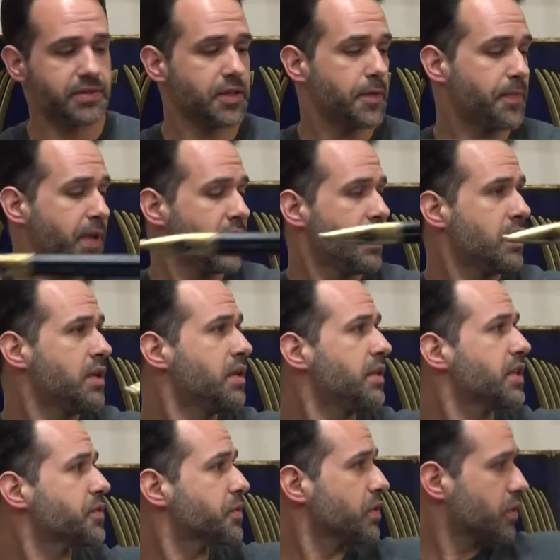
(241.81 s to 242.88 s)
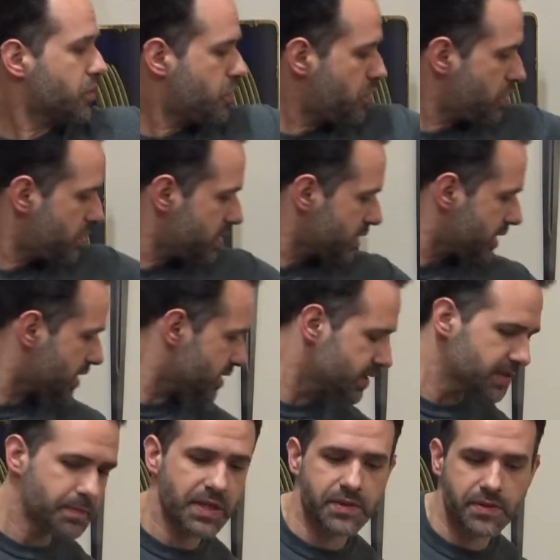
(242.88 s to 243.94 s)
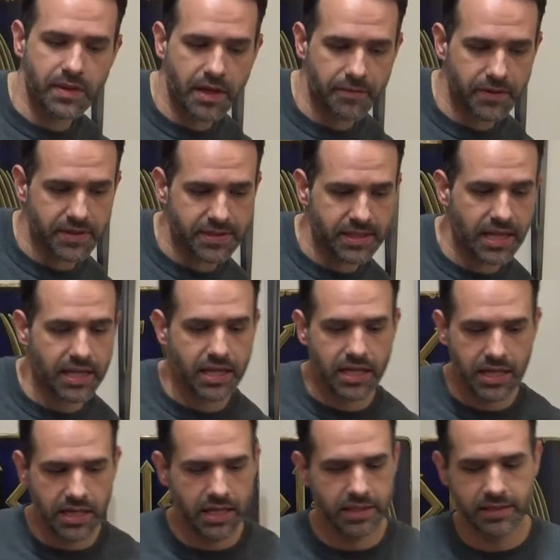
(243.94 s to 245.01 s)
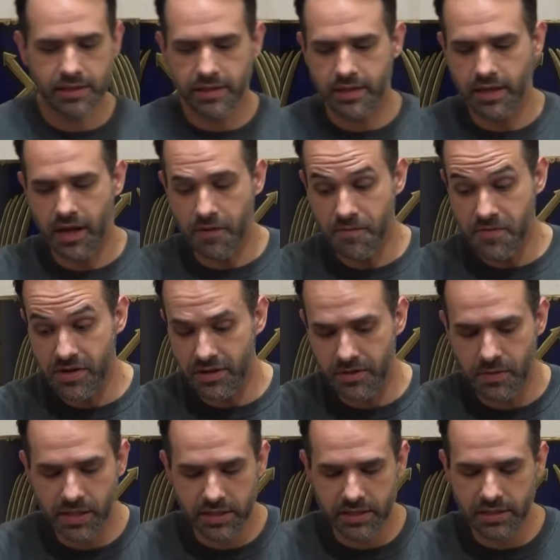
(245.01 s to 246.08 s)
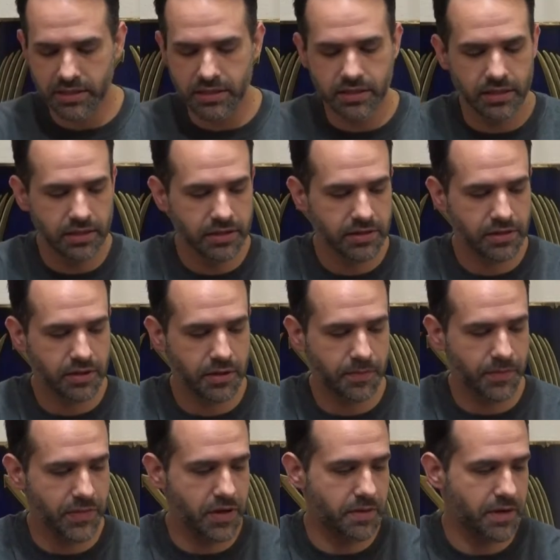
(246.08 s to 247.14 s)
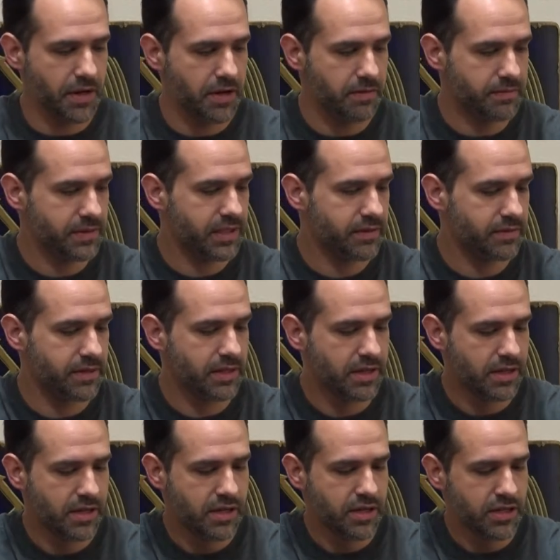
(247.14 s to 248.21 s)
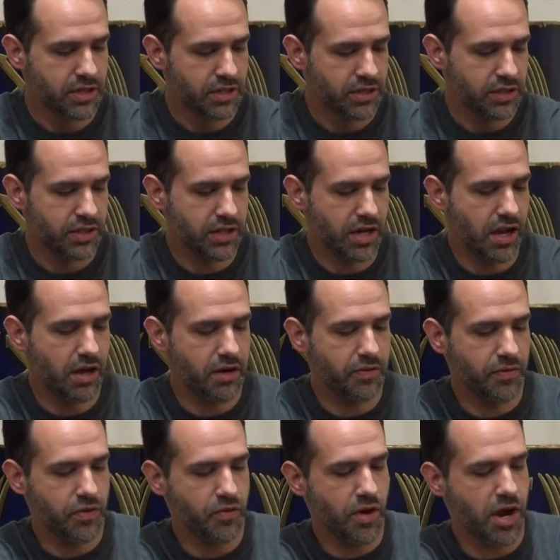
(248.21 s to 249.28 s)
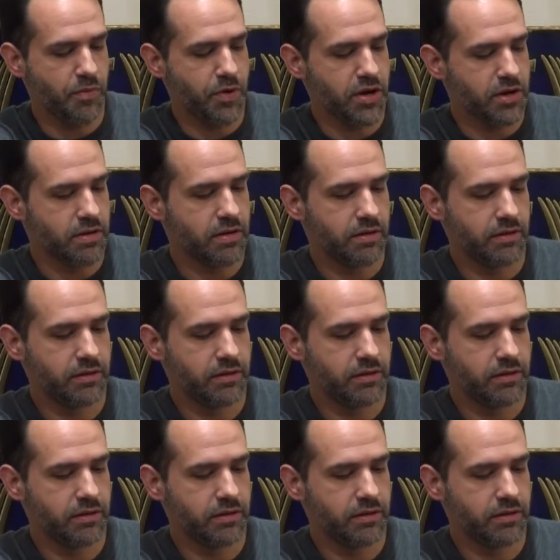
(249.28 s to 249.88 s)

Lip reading: So that's really cool. Gonna dispense with that for a second and get to the thing I really want to see. So there we go. Get out of the wrapping.